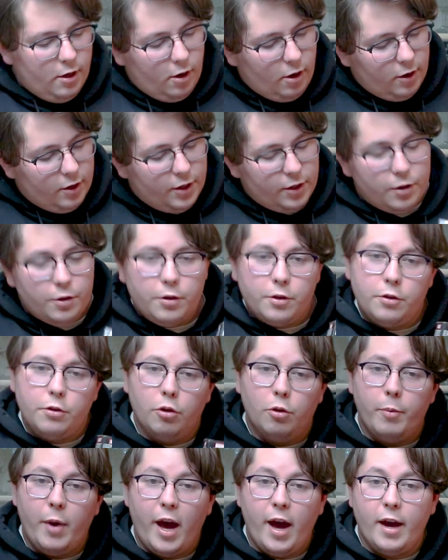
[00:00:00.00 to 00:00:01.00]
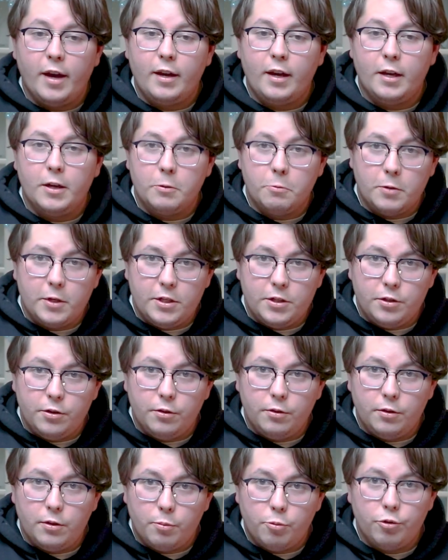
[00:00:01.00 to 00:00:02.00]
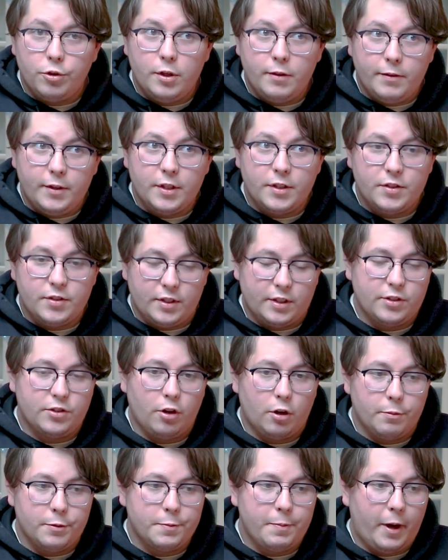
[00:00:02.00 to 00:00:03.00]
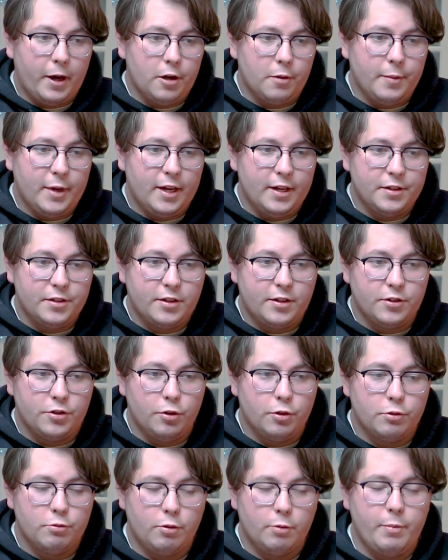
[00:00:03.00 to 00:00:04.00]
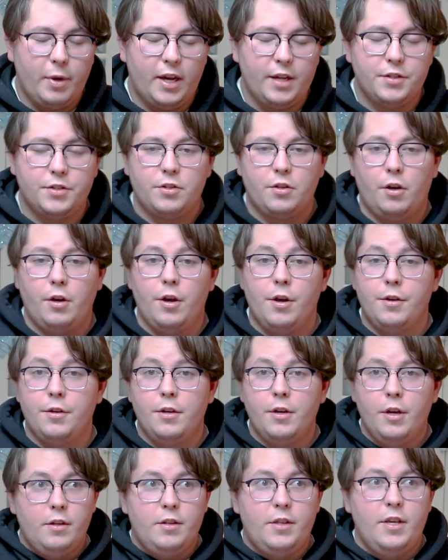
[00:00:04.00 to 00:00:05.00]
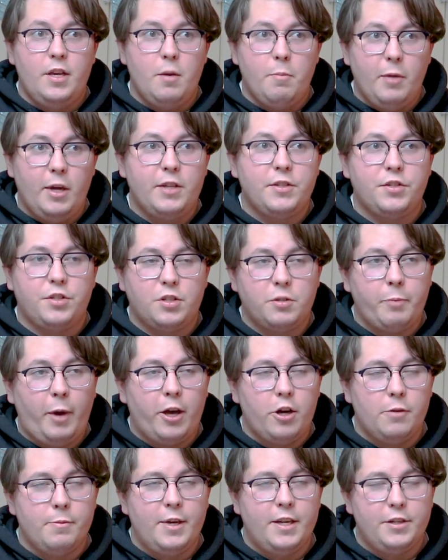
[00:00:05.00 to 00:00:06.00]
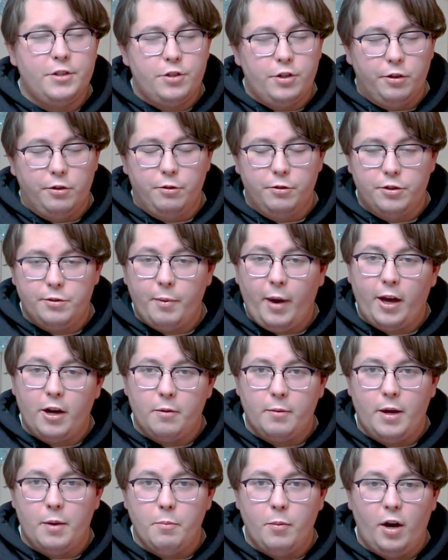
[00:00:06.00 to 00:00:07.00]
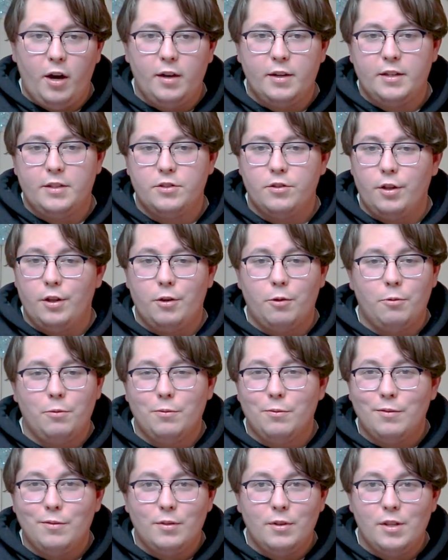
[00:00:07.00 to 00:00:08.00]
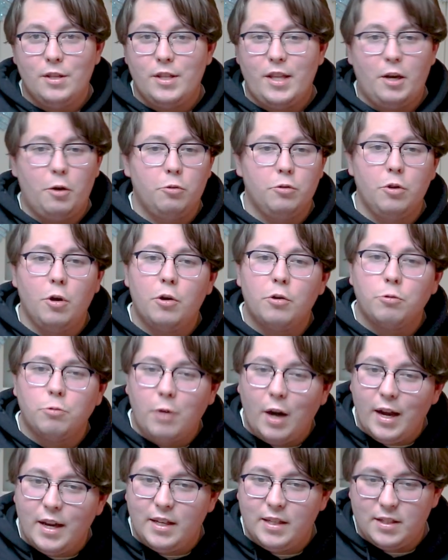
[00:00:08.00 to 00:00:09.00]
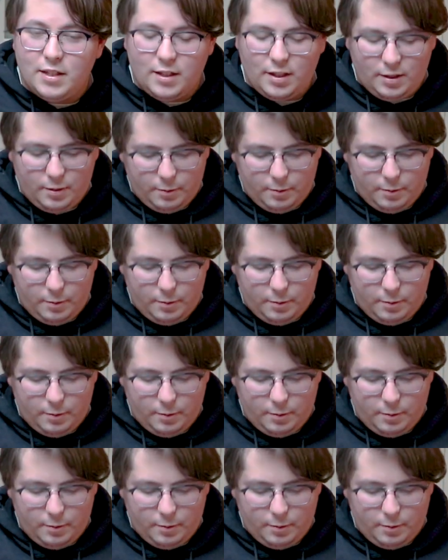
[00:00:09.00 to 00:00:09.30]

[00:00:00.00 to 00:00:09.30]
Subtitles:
Are they gonna go back and redo the previous 6-armed Spider-Mans? Because those were based on the Amazing Spider-Man 2 Spider-Man bodies. So they don't look right.